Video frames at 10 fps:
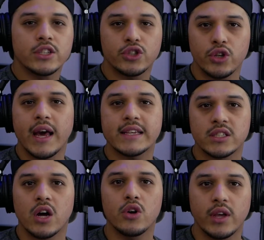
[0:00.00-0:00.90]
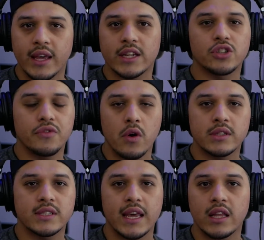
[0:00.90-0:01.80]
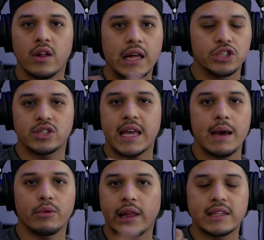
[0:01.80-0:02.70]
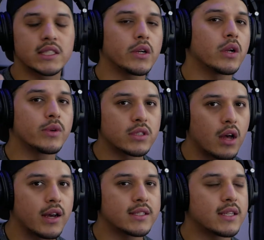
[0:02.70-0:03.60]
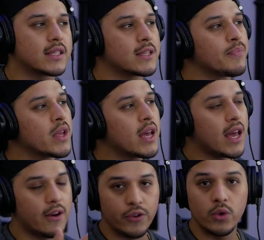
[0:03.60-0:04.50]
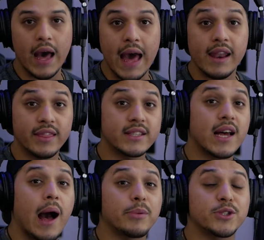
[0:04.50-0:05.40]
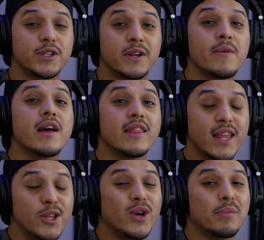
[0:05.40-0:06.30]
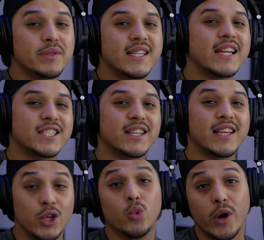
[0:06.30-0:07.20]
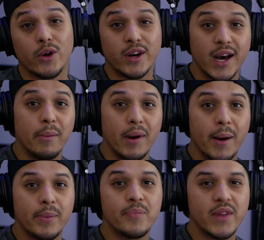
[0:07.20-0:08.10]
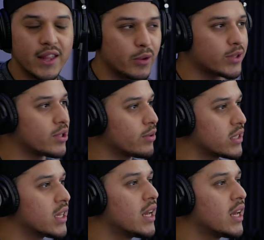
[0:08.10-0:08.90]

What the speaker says: So you guys know, you can get your phone and say, you know, like Shazam or like Siri, what song is this? If you add this option, then you will come up in the results.